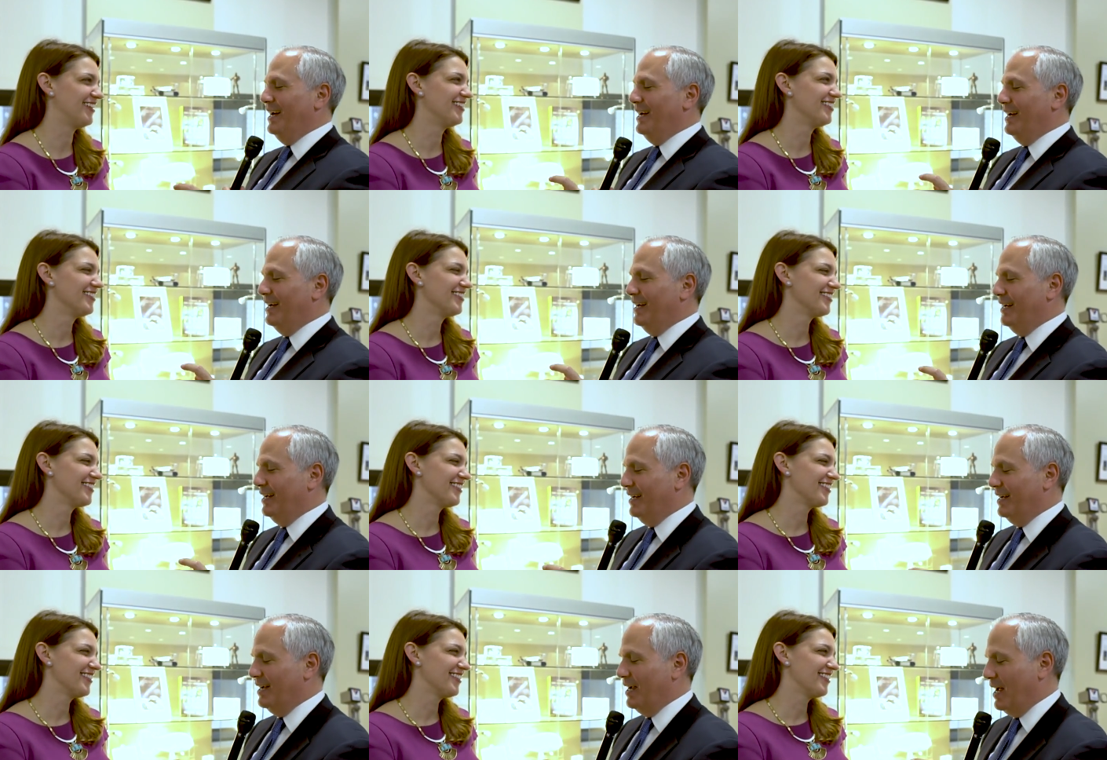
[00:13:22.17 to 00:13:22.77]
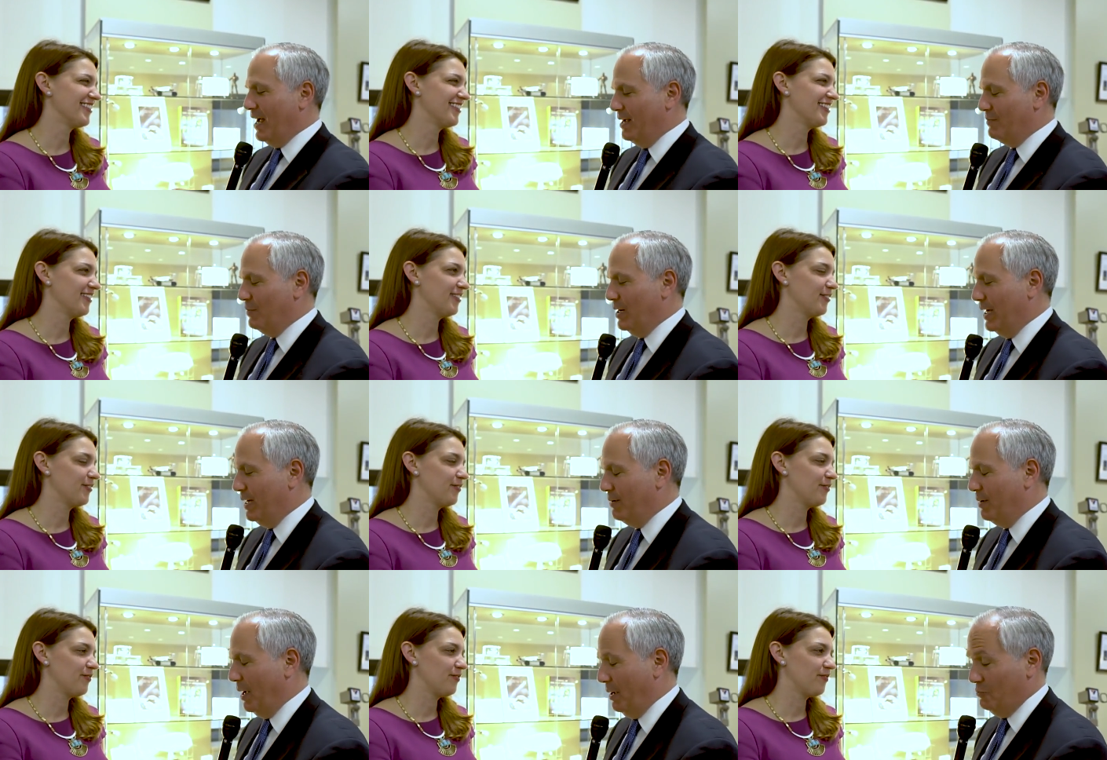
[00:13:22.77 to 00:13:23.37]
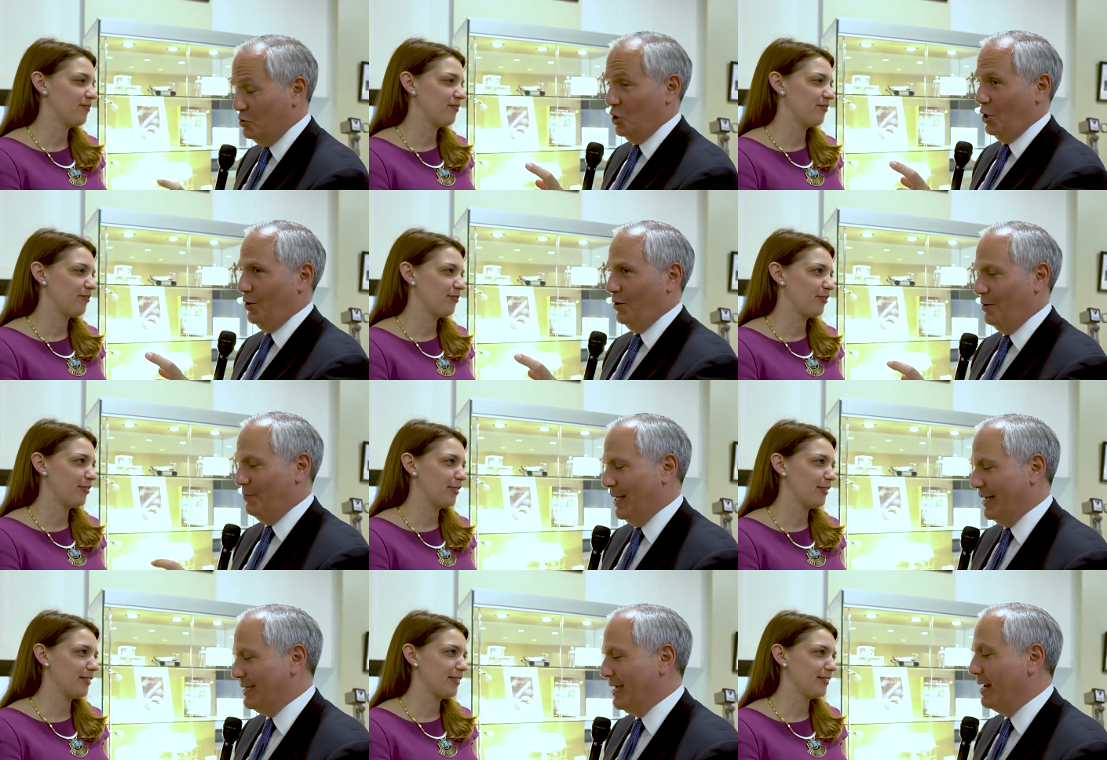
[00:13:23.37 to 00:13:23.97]
Speaker 1: Uh, I'm, I, am i am sorry
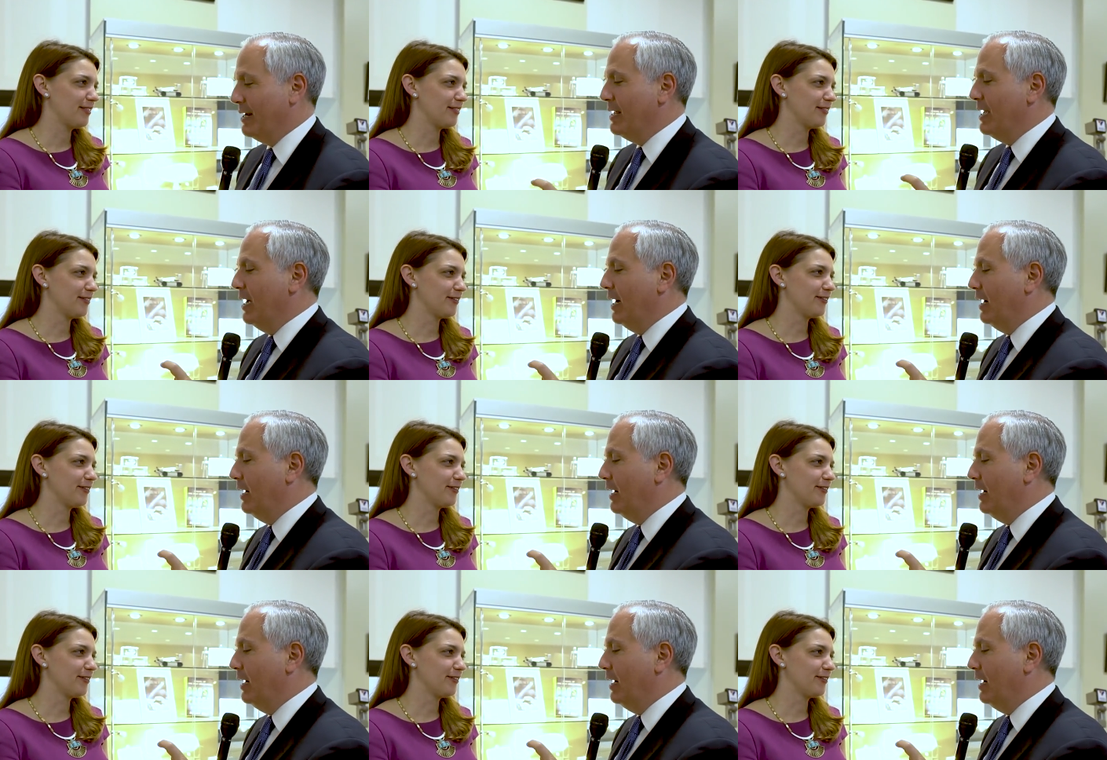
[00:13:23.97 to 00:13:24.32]
about that.